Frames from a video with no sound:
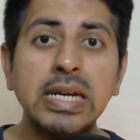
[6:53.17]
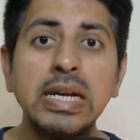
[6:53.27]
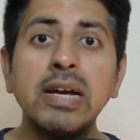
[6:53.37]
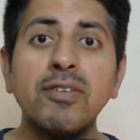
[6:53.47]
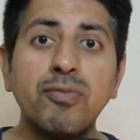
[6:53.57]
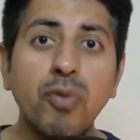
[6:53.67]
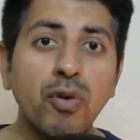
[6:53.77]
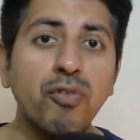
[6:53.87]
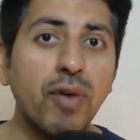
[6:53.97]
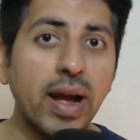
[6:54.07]
4 to
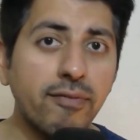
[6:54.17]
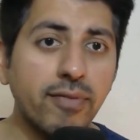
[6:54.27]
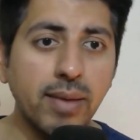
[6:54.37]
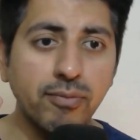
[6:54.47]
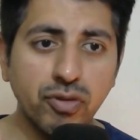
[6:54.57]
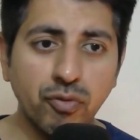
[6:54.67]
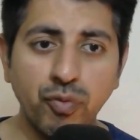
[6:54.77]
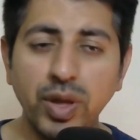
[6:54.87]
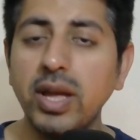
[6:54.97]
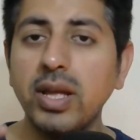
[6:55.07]
5 times a
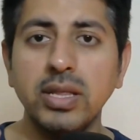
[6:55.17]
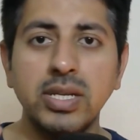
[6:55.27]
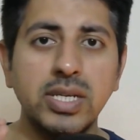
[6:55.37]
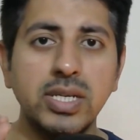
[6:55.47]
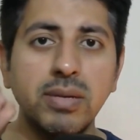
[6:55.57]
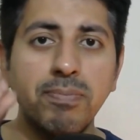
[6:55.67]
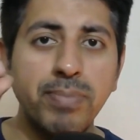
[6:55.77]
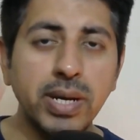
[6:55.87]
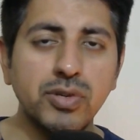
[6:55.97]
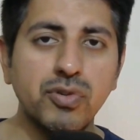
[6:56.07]
week, this is the
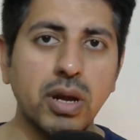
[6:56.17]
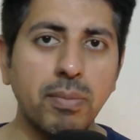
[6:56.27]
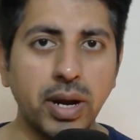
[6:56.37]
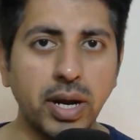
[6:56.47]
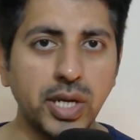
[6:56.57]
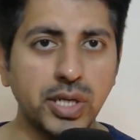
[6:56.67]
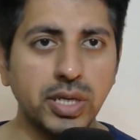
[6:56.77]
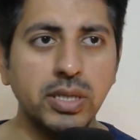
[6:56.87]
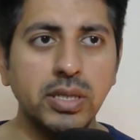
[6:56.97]
best recommendation